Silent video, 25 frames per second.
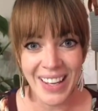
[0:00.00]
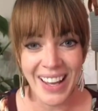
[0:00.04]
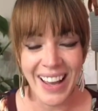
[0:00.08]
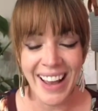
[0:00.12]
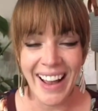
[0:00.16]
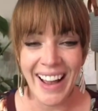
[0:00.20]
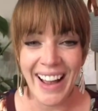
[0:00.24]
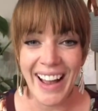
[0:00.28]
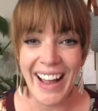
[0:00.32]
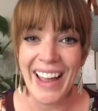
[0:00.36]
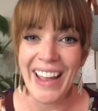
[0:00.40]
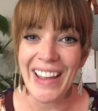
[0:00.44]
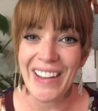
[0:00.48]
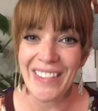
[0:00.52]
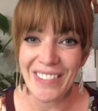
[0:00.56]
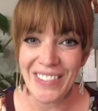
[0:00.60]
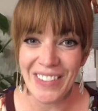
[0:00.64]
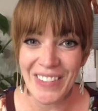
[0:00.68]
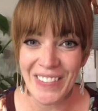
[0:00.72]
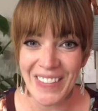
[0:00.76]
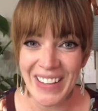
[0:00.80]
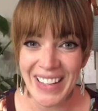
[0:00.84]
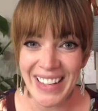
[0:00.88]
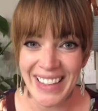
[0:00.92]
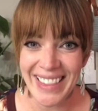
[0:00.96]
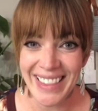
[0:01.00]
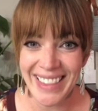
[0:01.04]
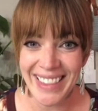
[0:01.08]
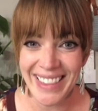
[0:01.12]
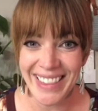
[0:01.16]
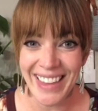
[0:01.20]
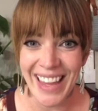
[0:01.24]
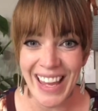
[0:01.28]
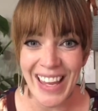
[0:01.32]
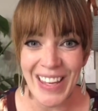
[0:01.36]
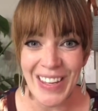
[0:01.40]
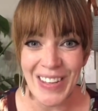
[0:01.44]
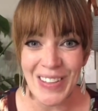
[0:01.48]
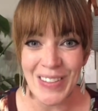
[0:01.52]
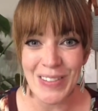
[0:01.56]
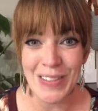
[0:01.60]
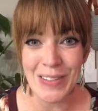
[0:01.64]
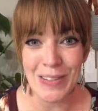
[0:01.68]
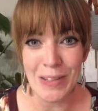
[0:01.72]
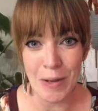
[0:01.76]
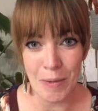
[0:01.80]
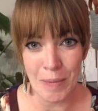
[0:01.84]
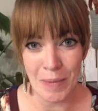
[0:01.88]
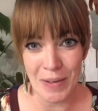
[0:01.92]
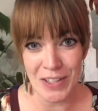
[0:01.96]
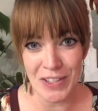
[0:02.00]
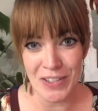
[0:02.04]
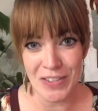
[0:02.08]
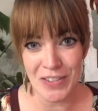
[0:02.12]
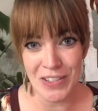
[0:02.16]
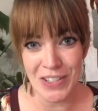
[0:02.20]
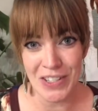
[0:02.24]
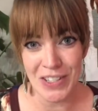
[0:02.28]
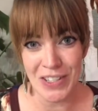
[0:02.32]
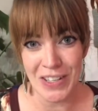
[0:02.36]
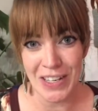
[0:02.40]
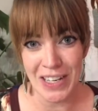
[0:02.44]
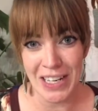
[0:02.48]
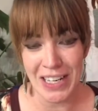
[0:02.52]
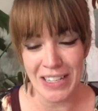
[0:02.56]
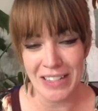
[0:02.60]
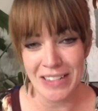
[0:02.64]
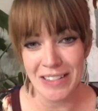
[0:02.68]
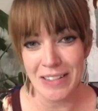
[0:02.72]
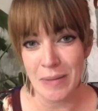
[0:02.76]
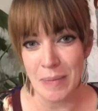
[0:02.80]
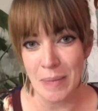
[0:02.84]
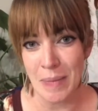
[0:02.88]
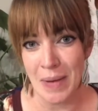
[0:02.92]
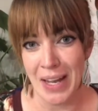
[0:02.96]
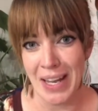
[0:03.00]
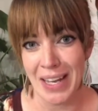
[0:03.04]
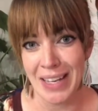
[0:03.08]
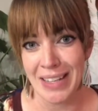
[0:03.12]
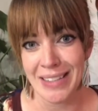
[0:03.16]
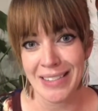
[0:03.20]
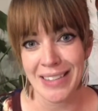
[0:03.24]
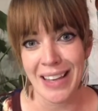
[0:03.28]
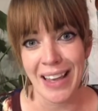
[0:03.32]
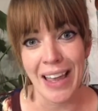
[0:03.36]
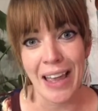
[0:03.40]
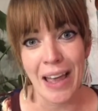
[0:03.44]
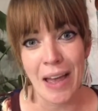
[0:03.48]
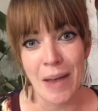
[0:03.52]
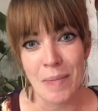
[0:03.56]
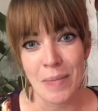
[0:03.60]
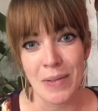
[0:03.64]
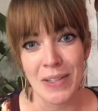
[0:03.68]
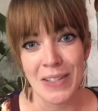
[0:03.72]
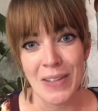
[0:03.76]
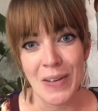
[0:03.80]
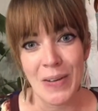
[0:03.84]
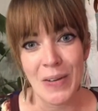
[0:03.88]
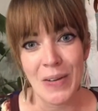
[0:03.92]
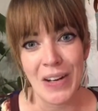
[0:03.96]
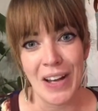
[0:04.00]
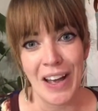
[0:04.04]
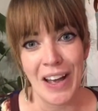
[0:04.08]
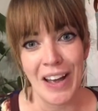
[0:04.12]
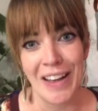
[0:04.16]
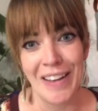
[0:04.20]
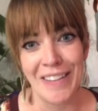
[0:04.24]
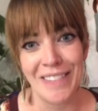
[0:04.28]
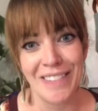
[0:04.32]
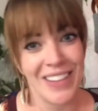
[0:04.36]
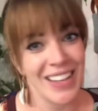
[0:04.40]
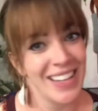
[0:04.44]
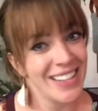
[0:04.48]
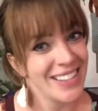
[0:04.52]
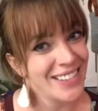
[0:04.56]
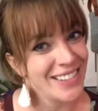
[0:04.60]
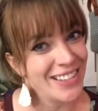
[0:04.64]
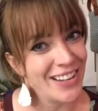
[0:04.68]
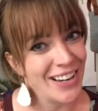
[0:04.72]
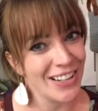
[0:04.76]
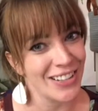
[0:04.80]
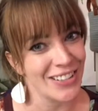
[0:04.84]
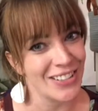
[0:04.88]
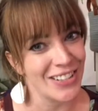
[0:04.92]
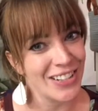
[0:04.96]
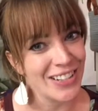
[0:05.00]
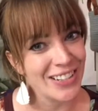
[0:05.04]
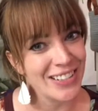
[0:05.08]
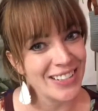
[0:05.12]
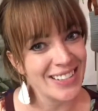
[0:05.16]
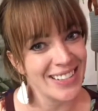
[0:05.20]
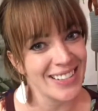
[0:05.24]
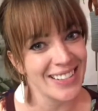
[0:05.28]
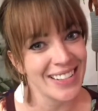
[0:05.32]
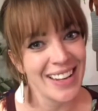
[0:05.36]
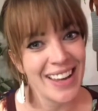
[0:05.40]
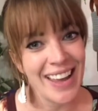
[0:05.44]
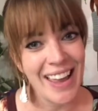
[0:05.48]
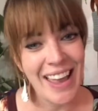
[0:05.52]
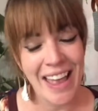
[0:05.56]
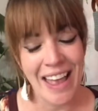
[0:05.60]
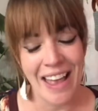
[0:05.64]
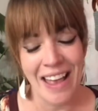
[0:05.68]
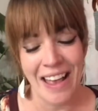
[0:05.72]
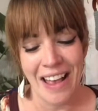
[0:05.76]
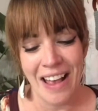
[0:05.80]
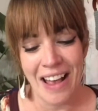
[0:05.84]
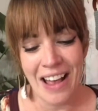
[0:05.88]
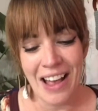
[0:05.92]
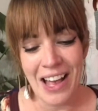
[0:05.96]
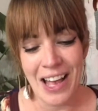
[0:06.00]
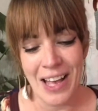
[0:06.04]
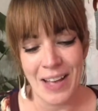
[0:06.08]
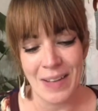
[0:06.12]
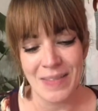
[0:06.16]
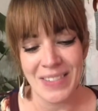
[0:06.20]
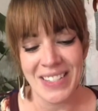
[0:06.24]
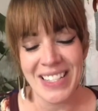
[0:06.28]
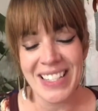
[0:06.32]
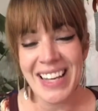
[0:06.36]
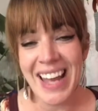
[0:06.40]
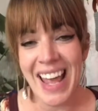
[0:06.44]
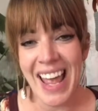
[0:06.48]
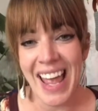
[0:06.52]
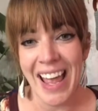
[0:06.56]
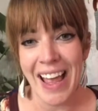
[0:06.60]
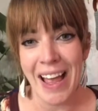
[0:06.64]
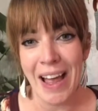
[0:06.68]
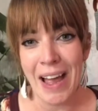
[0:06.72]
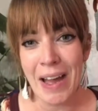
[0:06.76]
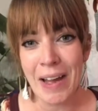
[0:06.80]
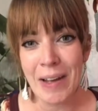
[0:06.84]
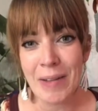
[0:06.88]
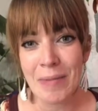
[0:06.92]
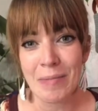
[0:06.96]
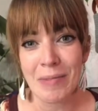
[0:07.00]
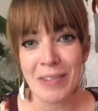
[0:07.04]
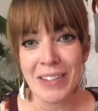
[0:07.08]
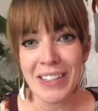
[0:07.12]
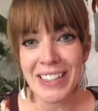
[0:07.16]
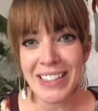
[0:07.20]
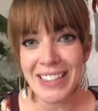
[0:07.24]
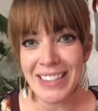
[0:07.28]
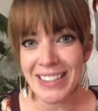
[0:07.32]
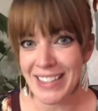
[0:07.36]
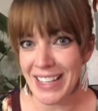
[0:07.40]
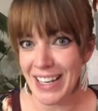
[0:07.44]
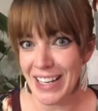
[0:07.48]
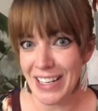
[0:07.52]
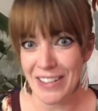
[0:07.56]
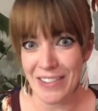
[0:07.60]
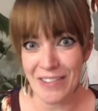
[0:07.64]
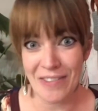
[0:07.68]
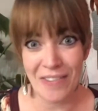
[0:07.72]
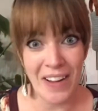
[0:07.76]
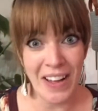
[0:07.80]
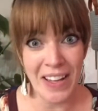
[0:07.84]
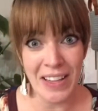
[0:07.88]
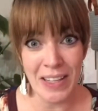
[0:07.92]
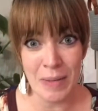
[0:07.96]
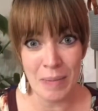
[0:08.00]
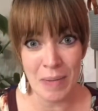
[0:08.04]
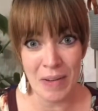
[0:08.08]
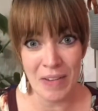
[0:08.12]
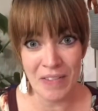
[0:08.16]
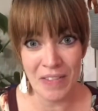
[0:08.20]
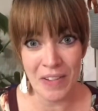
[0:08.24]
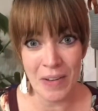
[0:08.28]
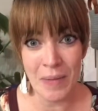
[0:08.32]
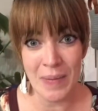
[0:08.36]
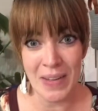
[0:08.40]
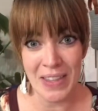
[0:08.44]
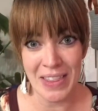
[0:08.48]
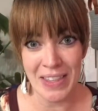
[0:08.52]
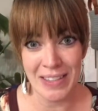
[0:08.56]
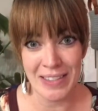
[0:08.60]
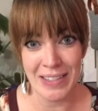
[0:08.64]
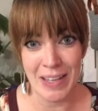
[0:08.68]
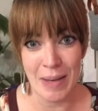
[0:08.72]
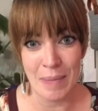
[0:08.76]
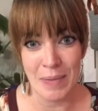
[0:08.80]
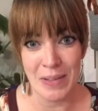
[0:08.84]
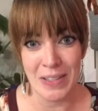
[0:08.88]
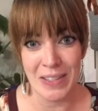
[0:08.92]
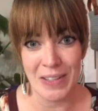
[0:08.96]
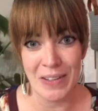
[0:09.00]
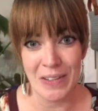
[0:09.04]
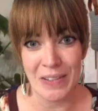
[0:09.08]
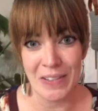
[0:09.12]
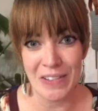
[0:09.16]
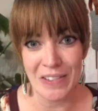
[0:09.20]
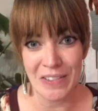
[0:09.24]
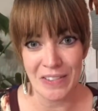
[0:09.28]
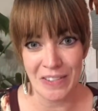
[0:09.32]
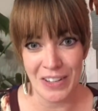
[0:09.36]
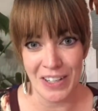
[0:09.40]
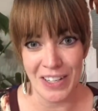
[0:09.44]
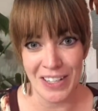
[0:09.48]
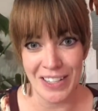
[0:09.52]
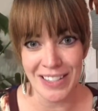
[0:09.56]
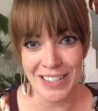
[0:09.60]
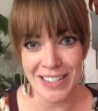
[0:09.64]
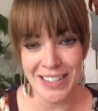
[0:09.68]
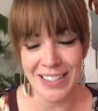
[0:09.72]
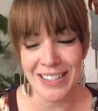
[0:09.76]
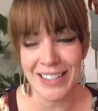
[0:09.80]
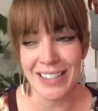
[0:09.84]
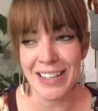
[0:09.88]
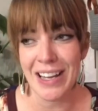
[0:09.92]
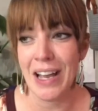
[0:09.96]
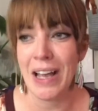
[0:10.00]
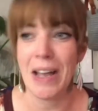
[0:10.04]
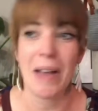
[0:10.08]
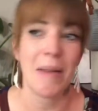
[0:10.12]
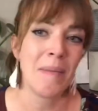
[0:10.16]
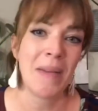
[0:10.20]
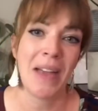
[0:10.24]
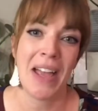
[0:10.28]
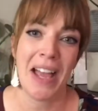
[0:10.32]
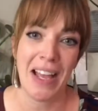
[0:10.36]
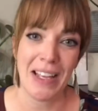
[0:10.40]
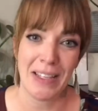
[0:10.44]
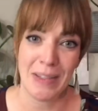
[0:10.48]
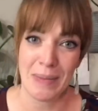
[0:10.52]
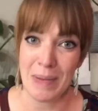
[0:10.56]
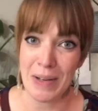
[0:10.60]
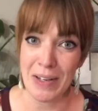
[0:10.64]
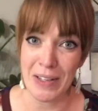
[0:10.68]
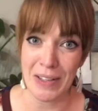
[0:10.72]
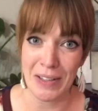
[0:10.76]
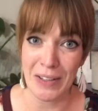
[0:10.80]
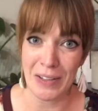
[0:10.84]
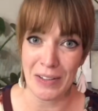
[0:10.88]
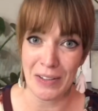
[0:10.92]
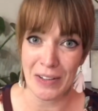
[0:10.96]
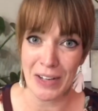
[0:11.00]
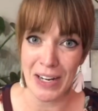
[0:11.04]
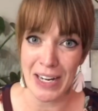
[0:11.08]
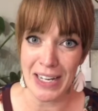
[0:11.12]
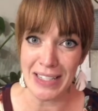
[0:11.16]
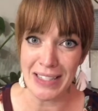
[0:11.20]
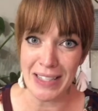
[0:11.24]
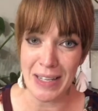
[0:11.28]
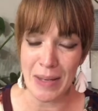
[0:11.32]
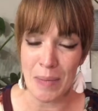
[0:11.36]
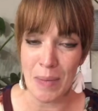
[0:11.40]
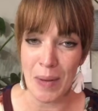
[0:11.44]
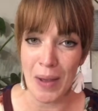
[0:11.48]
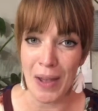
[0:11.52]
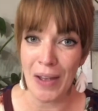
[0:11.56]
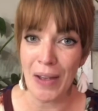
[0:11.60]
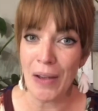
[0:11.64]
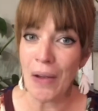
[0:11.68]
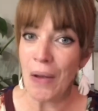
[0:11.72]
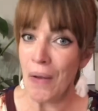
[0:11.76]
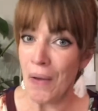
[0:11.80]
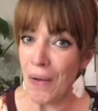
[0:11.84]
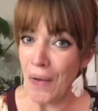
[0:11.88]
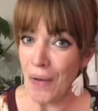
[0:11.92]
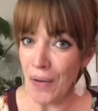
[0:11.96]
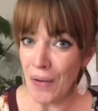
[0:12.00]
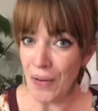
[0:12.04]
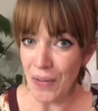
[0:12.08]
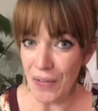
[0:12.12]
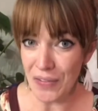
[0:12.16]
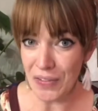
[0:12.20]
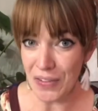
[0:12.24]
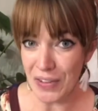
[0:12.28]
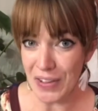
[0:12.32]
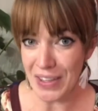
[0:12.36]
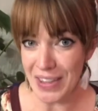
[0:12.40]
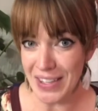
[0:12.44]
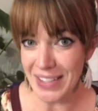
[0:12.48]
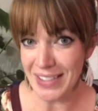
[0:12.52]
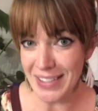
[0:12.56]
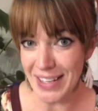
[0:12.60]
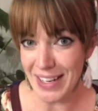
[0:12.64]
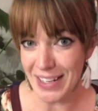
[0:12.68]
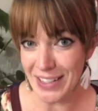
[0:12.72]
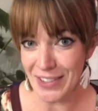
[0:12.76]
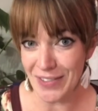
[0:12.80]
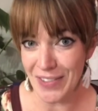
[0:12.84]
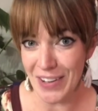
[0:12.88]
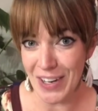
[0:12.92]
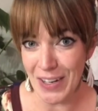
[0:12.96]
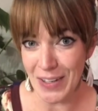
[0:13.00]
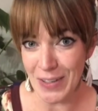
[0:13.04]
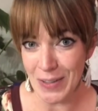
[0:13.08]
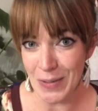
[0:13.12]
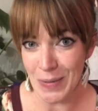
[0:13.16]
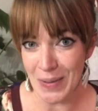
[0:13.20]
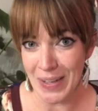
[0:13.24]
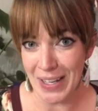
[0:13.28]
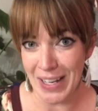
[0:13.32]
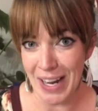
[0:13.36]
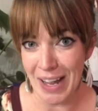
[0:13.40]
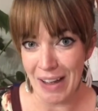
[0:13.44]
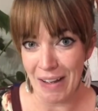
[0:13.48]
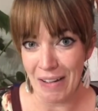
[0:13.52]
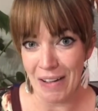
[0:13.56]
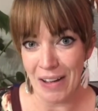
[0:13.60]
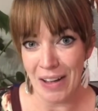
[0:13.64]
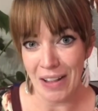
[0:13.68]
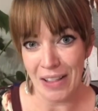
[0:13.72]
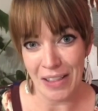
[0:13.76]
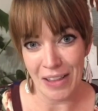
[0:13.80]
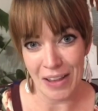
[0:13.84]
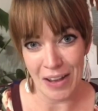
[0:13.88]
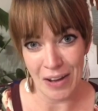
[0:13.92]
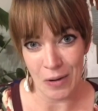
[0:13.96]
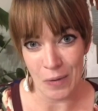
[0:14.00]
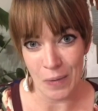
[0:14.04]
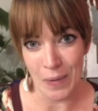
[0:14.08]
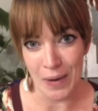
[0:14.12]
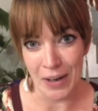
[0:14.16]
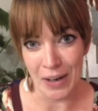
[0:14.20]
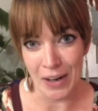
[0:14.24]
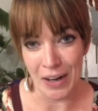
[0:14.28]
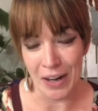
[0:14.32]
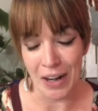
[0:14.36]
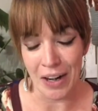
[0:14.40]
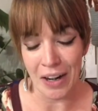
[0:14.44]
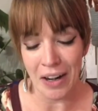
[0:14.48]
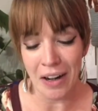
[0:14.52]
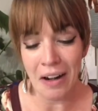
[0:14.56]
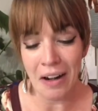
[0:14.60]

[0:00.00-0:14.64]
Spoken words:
Hi everyone, thank you so much for tuning in to my second episode of Let's Talk Dirt. Today I am really excited to finally be filming this episode first. It has been a little crazy, but hopefully these next videos will get out a lot quicker.